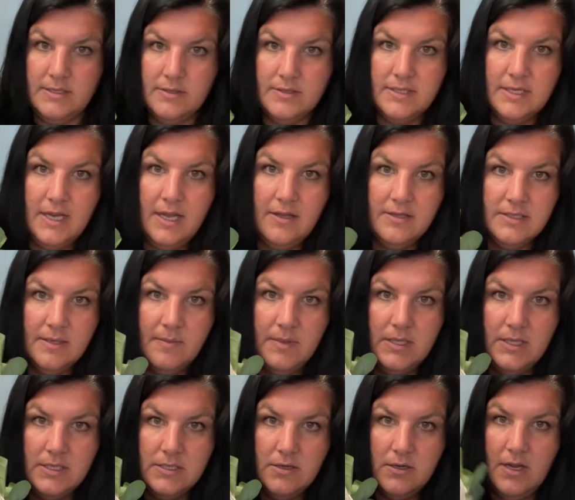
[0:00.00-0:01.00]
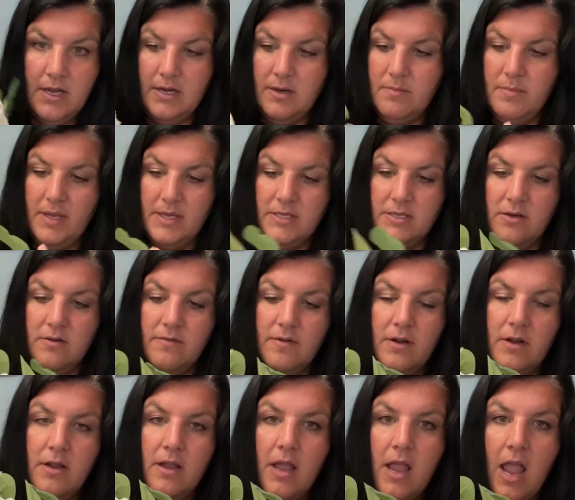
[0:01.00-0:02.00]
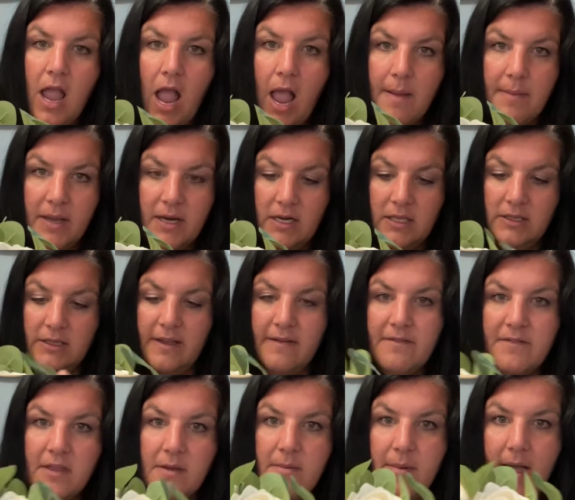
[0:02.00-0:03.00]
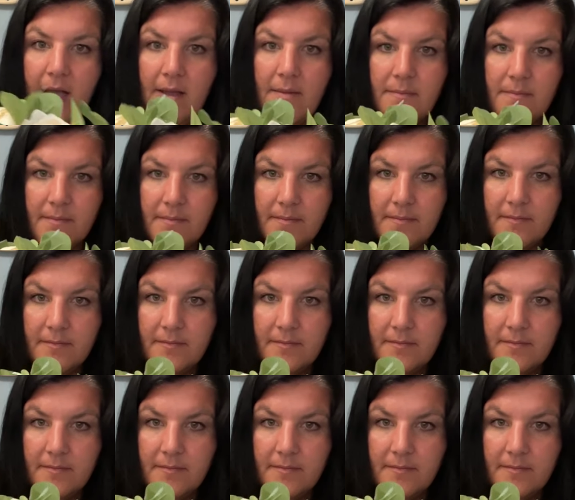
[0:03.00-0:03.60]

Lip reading: So see how some of these are kind of bent over? I'm gonna lift them up.